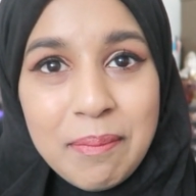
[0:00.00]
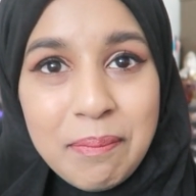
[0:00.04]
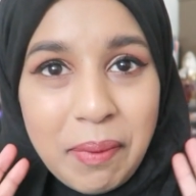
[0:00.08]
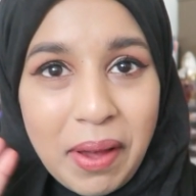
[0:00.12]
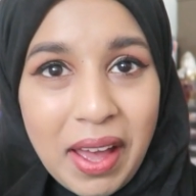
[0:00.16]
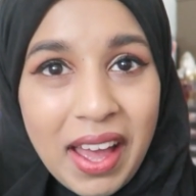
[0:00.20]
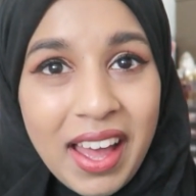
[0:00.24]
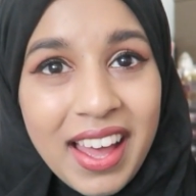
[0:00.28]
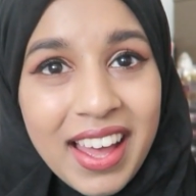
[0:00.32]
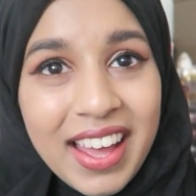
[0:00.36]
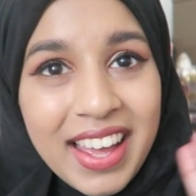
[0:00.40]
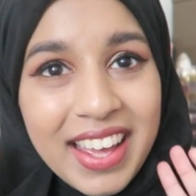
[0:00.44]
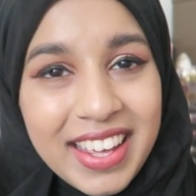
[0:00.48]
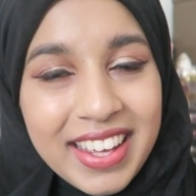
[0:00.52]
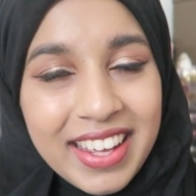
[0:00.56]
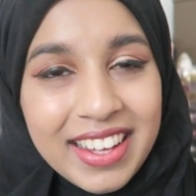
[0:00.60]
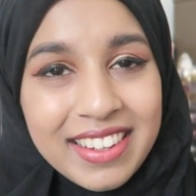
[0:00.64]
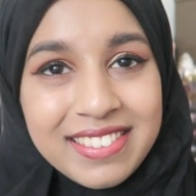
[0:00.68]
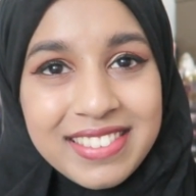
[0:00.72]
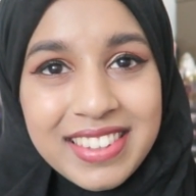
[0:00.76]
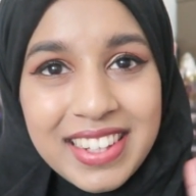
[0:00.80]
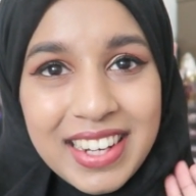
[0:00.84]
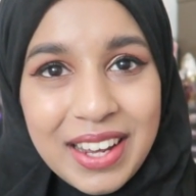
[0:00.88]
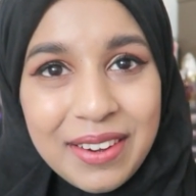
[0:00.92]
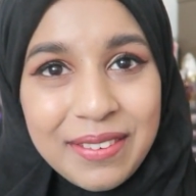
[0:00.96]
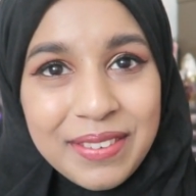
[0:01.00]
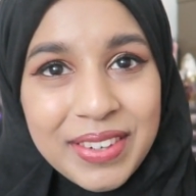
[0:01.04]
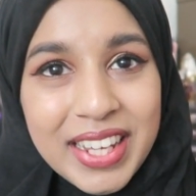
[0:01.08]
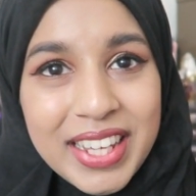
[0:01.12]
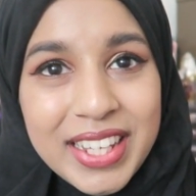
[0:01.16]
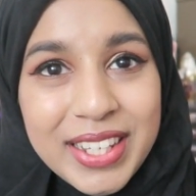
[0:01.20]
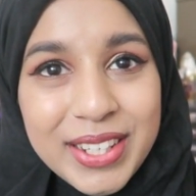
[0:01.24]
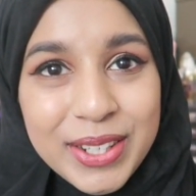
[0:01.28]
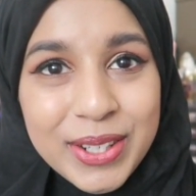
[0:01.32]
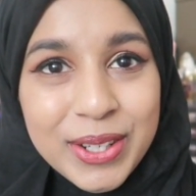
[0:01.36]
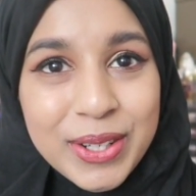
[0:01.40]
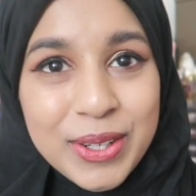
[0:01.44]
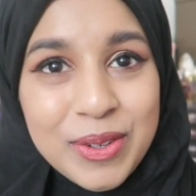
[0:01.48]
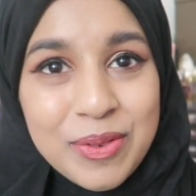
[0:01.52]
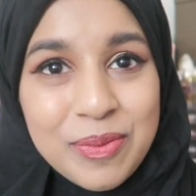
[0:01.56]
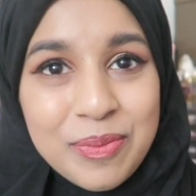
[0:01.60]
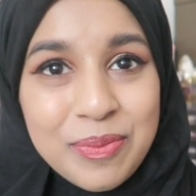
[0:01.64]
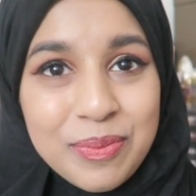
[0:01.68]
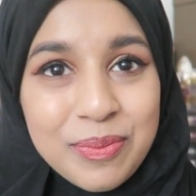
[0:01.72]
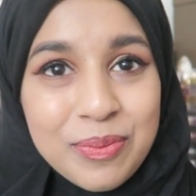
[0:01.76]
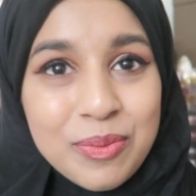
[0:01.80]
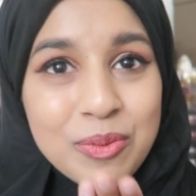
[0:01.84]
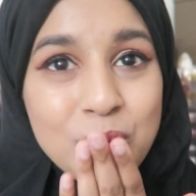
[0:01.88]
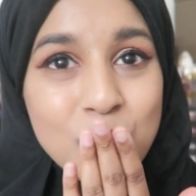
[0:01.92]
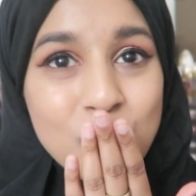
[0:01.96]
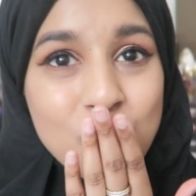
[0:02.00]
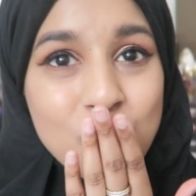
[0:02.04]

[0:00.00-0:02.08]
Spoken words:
Bye. Assalamu alaikum.